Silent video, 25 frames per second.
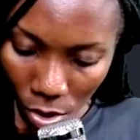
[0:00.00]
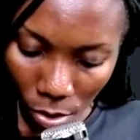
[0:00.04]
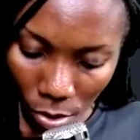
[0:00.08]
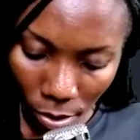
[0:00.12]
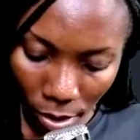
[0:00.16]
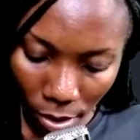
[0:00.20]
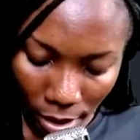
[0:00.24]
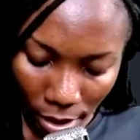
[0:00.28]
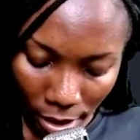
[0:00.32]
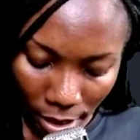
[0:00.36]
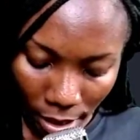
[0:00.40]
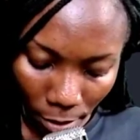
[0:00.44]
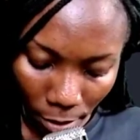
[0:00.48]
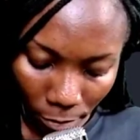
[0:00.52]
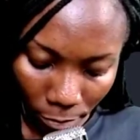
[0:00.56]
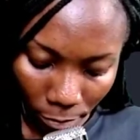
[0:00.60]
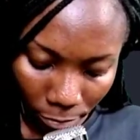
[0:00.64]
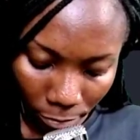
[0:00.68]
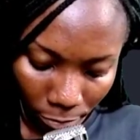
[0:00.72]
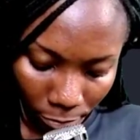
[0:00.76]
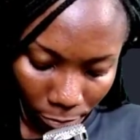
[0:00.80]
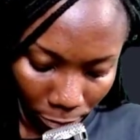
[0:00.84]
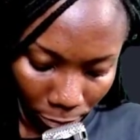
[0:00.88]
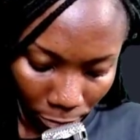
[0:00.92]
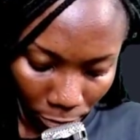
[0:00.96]
Okay,
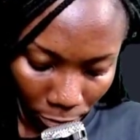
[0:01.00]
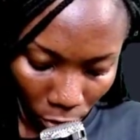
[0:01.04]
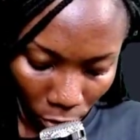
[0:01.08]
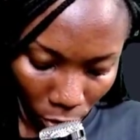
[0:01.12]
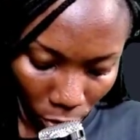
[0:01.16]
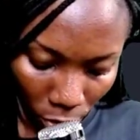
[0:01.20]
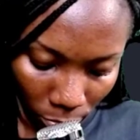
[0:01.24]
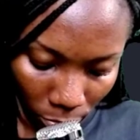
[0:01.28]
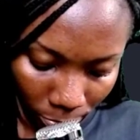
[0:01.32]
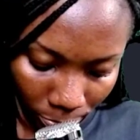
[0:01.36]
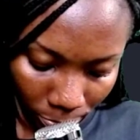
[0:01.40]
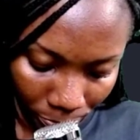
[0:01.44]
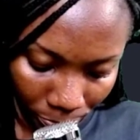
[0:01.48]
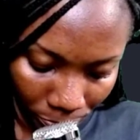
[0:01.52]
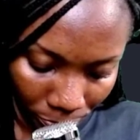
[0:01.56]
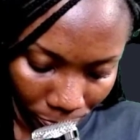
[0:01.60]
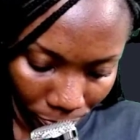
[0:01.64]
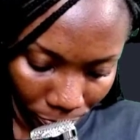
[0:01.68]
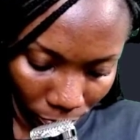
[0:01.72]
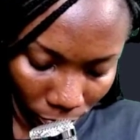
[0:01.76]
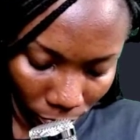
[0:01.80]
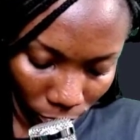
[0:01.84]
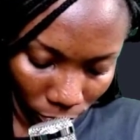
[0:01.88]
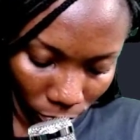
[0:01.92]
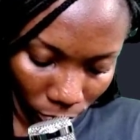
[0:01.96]
now from
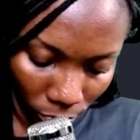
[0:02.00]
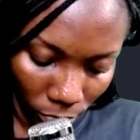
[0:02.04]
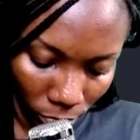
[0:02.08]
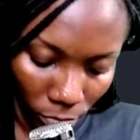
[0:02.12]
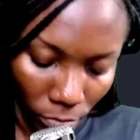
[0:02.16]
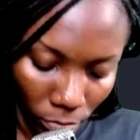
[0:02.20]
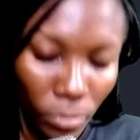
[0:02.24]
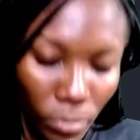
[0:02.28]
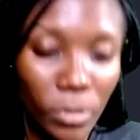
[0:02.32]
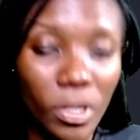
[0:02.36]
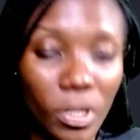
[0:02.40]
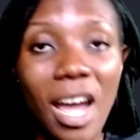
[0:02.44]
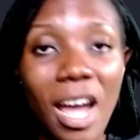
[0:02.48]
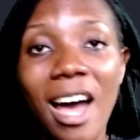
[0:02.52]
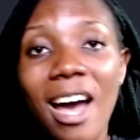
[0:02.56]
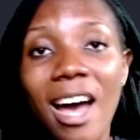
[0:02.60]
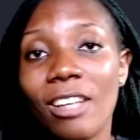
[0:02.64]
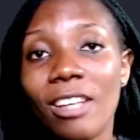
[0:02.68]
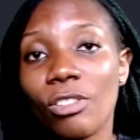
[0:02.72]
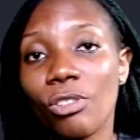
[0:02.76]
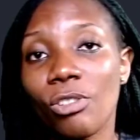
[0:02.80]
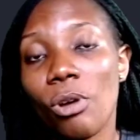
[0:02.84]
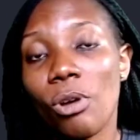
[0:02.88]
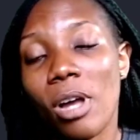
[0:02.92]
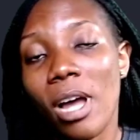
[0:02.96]

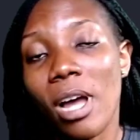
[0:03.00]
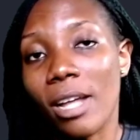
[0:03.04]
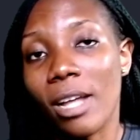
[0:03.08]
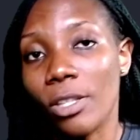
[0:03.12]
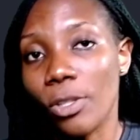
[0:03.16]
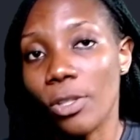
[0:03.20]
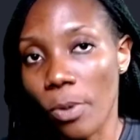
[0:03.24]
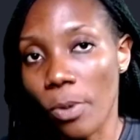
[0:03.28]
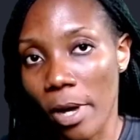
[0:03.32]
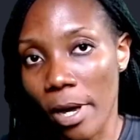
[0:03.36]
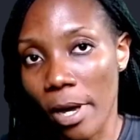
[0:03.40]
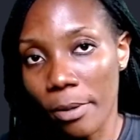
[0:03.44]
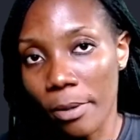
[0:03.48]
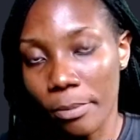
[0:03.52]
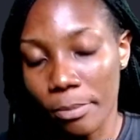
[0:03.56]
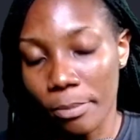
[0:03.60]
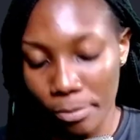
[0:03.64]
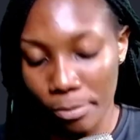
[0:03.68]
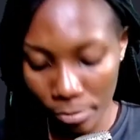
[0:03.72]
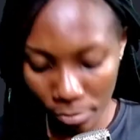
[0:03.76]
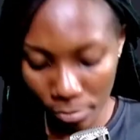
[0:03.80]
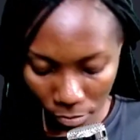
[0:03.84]
our SOHCAHTOA,